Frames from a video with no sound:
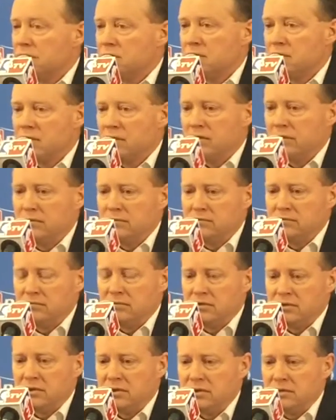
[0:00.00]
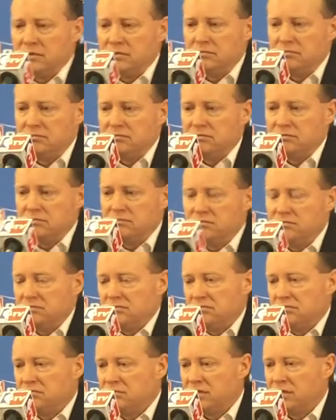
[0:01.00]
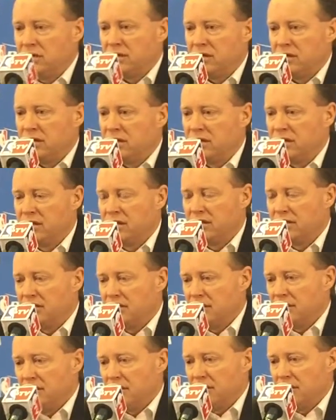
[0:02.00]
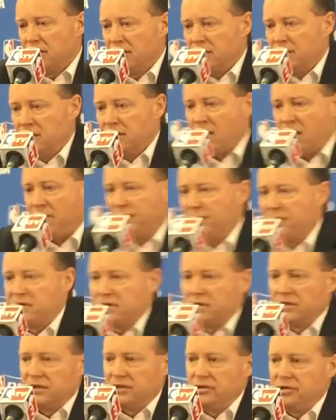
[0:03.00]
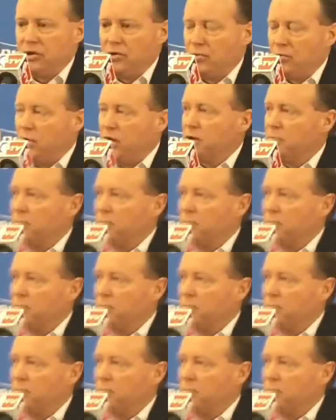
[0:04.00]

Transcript: So, um, you know, I, I, think obviously you don't